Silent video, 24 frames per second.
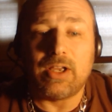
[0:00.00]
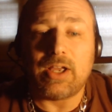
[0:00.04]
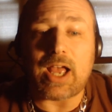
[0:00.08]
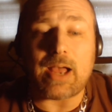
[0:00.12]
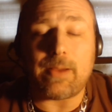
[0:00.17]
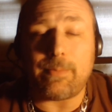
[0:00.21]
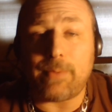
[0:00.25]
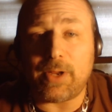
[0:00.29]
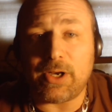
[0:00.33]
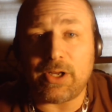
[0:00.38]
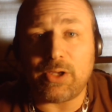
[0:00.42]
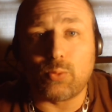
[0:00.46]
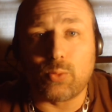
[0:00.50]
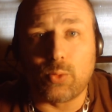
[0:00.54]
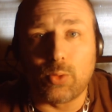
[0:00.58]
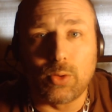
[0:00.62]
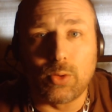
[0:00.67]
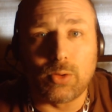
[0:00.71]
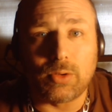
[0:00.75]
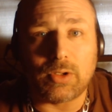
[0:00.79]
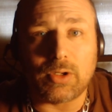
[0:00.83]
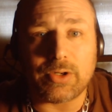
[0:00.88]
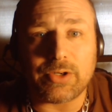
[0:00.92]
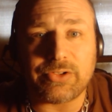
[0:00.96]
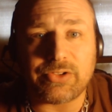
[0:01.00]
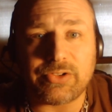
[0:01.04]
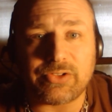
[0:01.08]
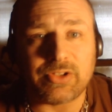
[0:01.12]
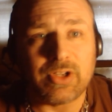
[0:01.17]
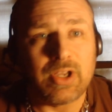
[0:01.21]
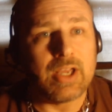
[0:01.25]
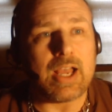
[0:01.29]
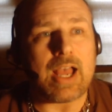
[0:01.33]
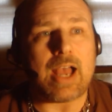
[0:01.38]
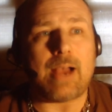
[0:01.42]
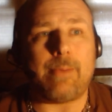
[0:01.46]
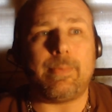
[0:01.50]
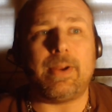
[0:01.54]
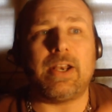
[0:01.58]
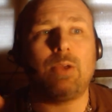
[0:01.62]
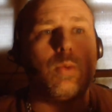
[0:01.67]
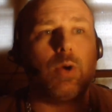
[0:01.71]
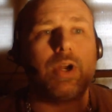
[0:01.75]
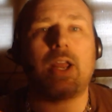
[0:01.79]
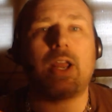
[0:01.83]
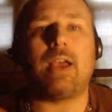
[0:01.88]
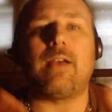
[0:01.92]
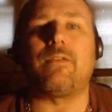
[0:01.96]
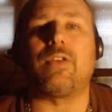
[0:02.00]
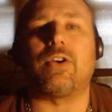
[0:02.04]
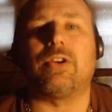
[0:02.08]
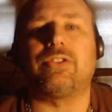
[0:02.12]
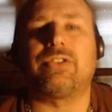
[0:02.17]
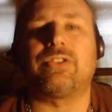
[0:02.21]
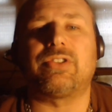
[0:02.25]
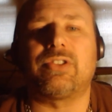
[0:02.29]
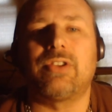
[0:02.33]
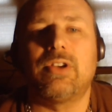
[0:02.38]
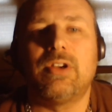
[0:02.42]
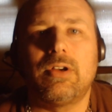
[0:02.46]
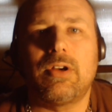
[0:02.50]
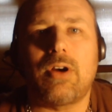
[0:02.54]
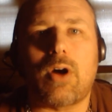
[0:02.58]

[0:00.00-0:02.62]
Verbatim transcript: how many rulers, how many whatevers